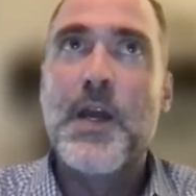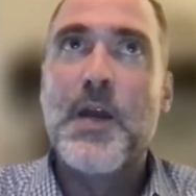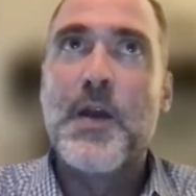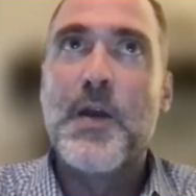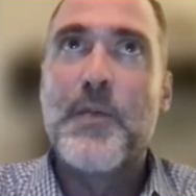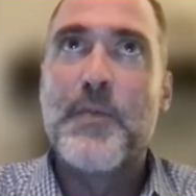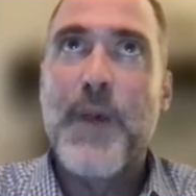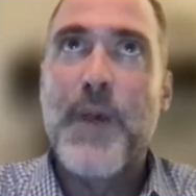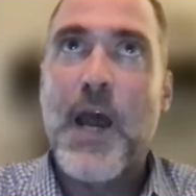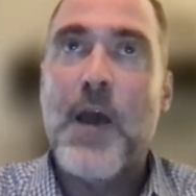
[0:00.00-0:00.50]

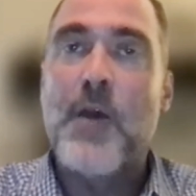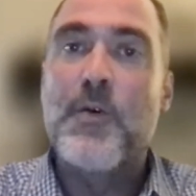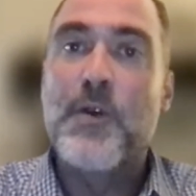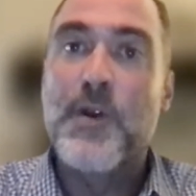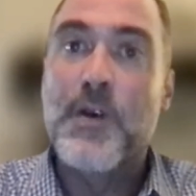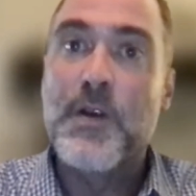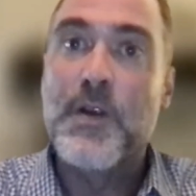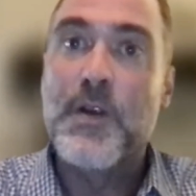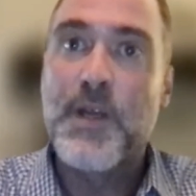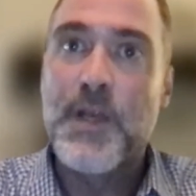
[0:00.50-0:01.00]

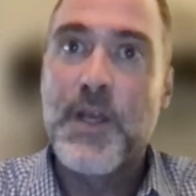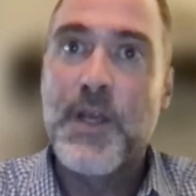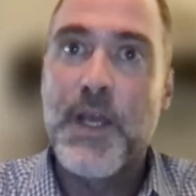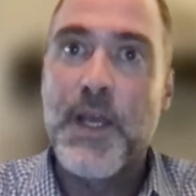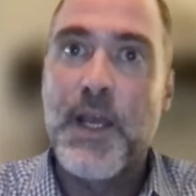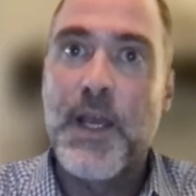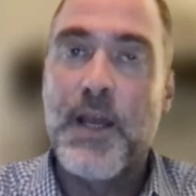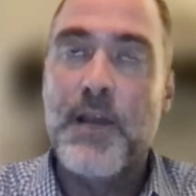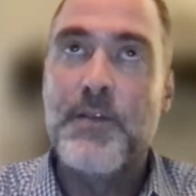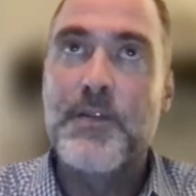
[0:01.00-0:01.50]
power
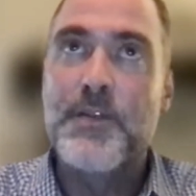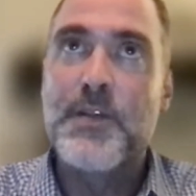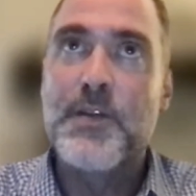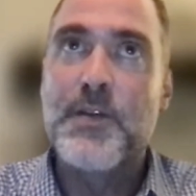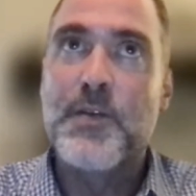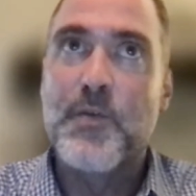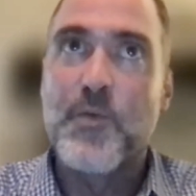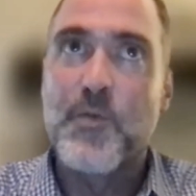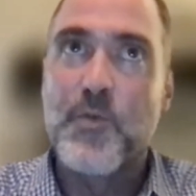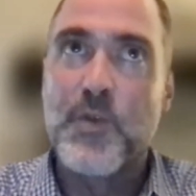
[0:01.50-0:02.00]
and
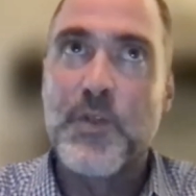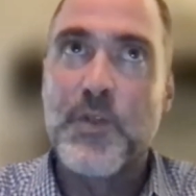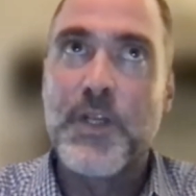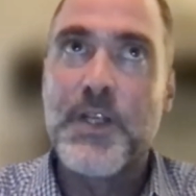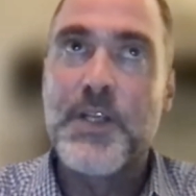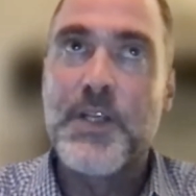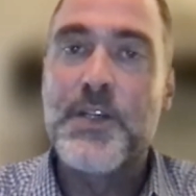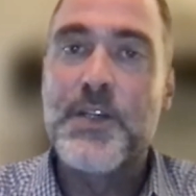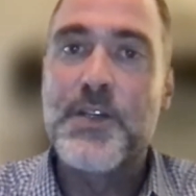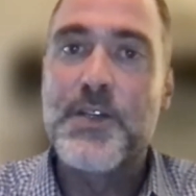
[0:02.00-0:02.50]

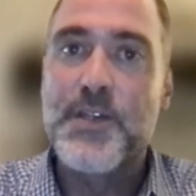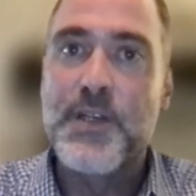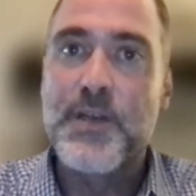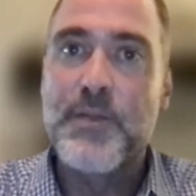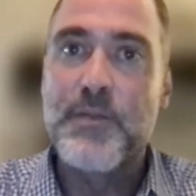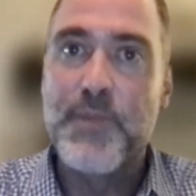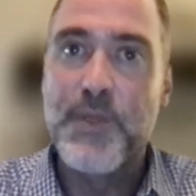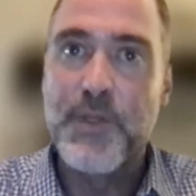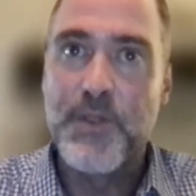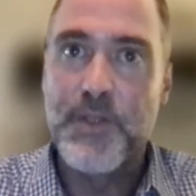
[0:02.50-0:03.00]

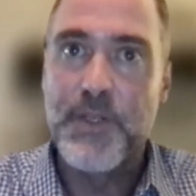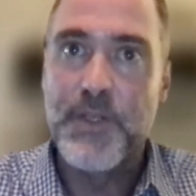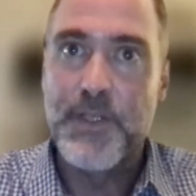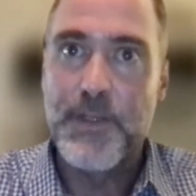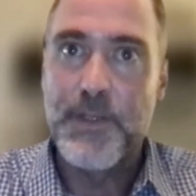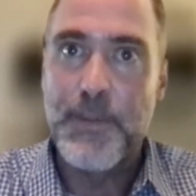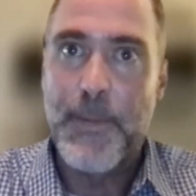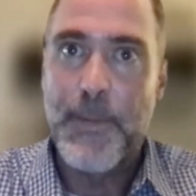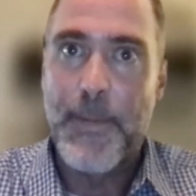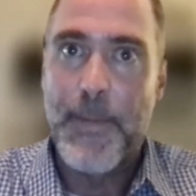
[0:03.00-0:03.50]
relationship
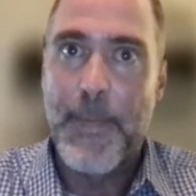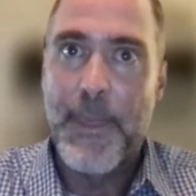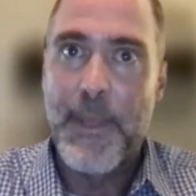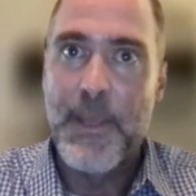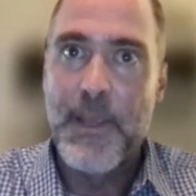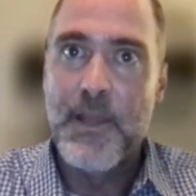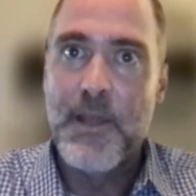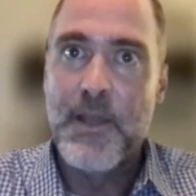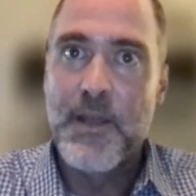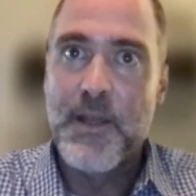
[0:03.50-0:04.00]
building
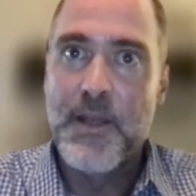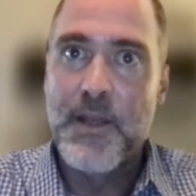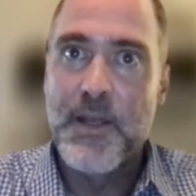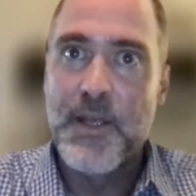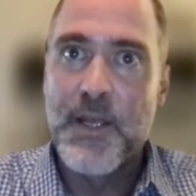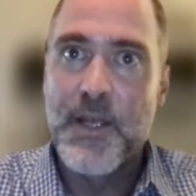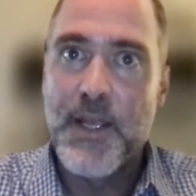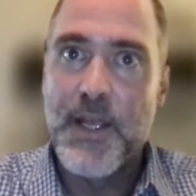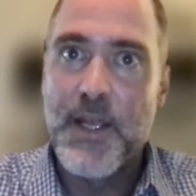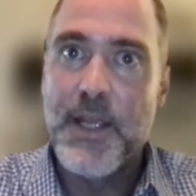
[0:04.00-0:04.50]

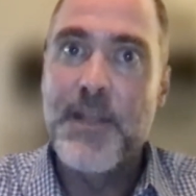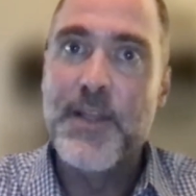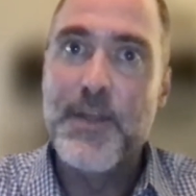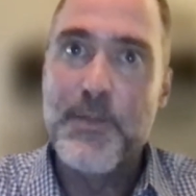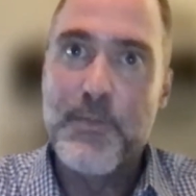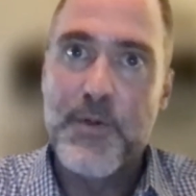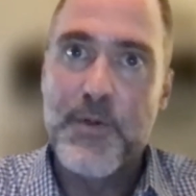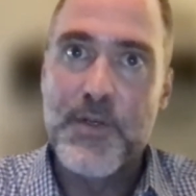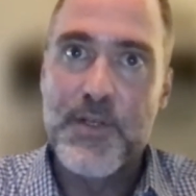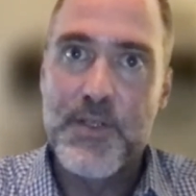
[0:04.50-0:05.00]
in the
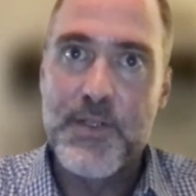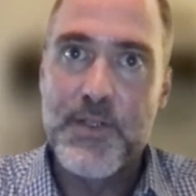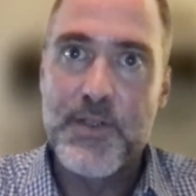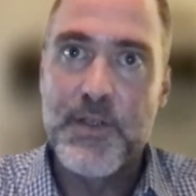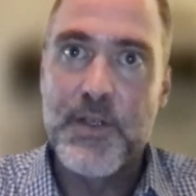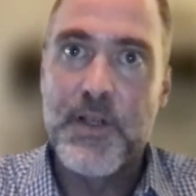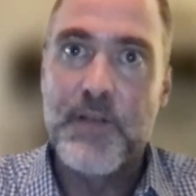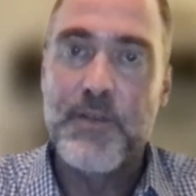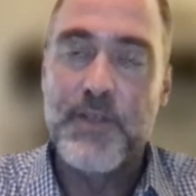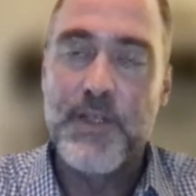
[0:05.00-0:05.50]

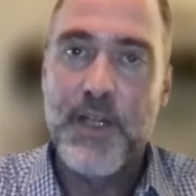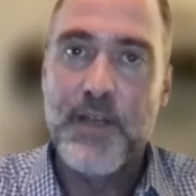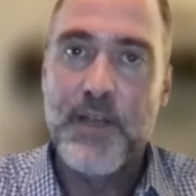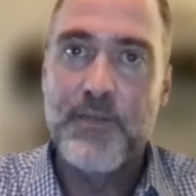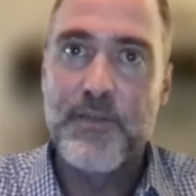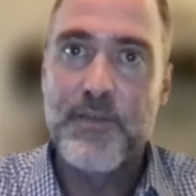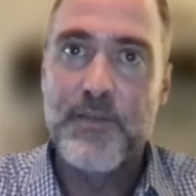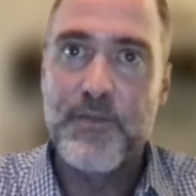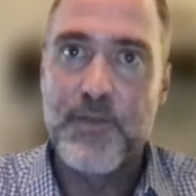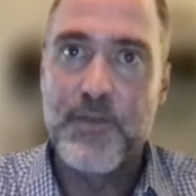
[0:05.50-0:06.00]
pursuit of a life
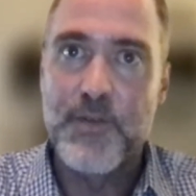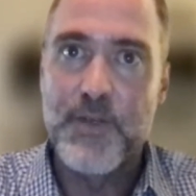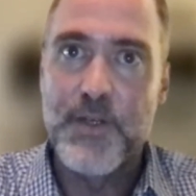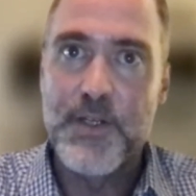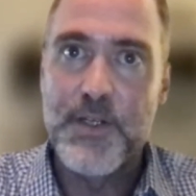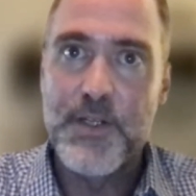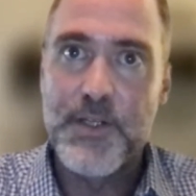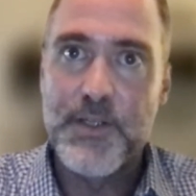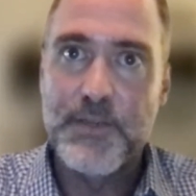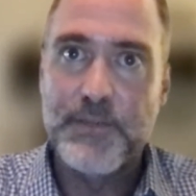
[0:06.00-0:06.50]
of
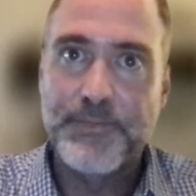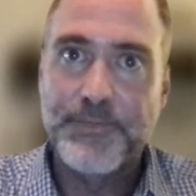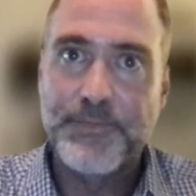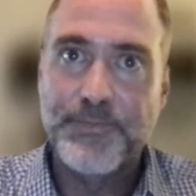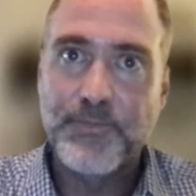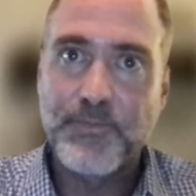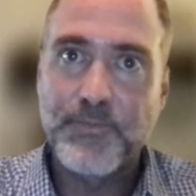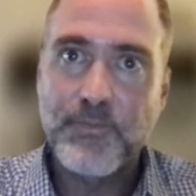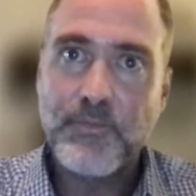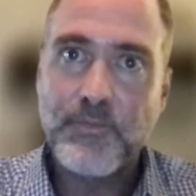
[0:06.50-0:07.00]
flourish.
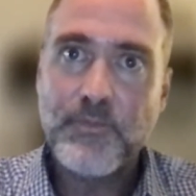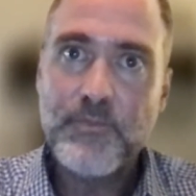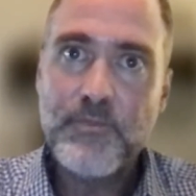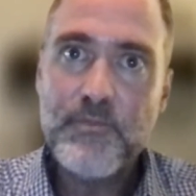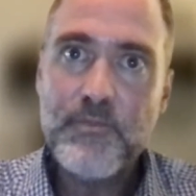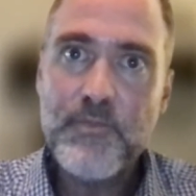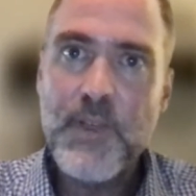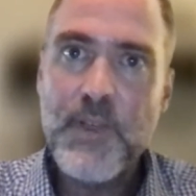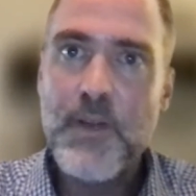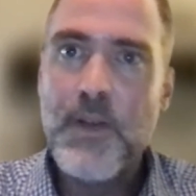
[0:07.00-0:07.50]

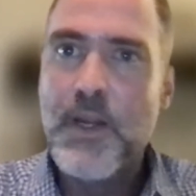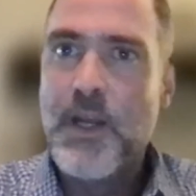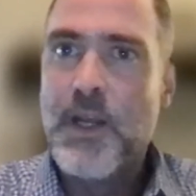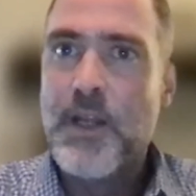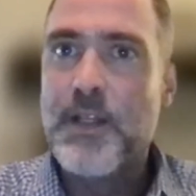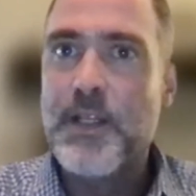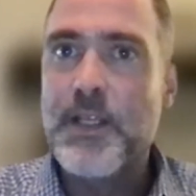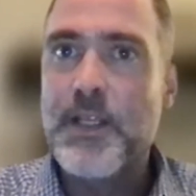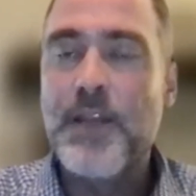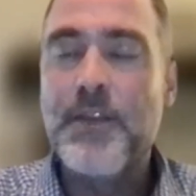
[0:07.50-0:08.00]

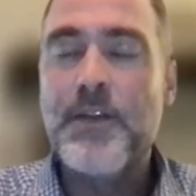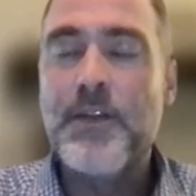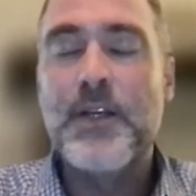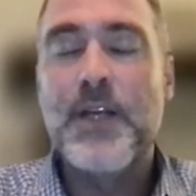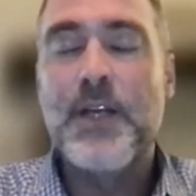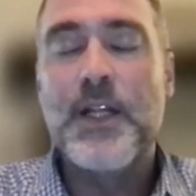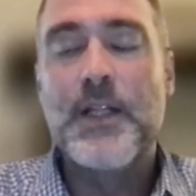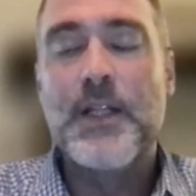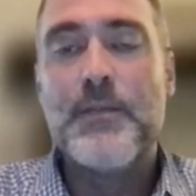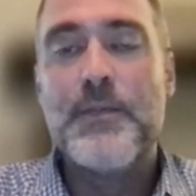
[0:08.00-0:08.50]
The other
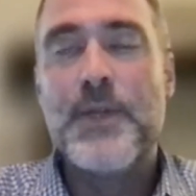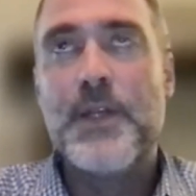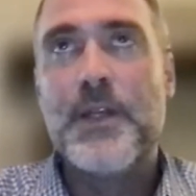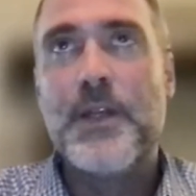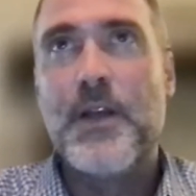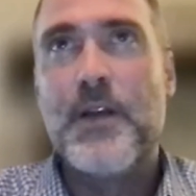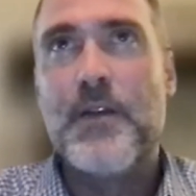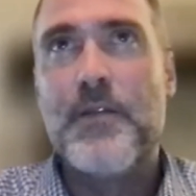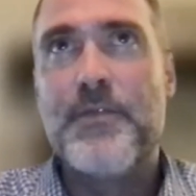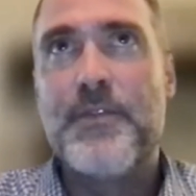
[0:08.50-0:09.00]

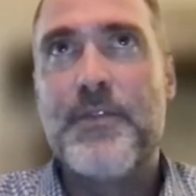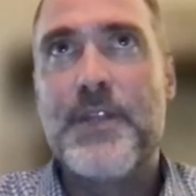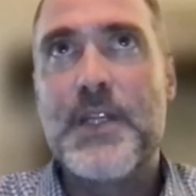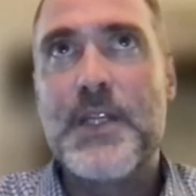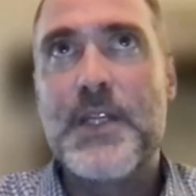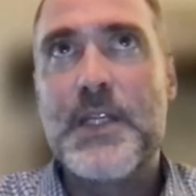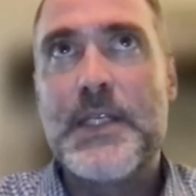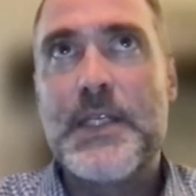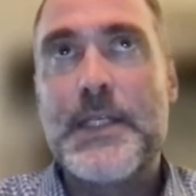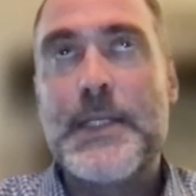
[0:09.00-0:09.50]
element of
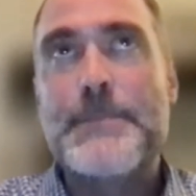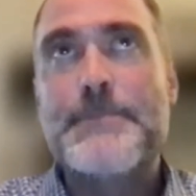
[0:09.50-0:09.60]
the